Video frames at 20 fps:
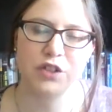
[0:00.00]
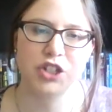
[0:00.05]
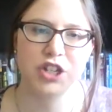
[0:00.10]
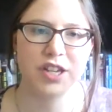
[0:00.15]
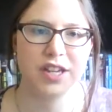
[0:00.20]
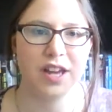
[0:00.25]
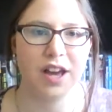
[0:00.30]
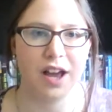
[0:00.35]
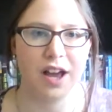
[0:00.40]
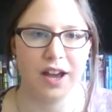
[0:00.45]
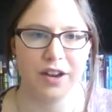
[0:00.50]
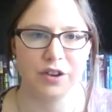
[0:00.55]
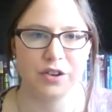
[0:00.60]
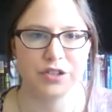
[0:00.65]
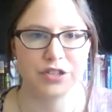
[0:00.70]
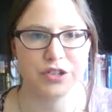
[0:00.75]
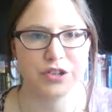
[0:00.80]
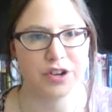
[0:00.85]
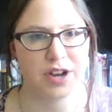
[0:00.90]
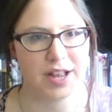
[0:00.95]
she
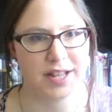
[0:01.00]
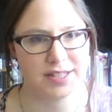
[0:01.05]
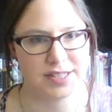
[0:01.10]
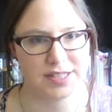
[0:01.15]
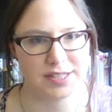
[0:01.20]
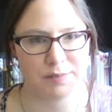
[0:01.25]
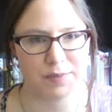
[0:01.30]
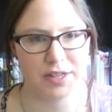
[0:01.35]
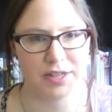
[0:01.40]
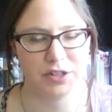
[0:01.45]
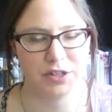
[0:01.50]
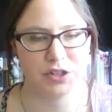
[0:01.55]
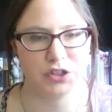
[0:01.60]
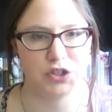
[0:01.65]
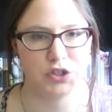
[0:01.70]
hires her huntsman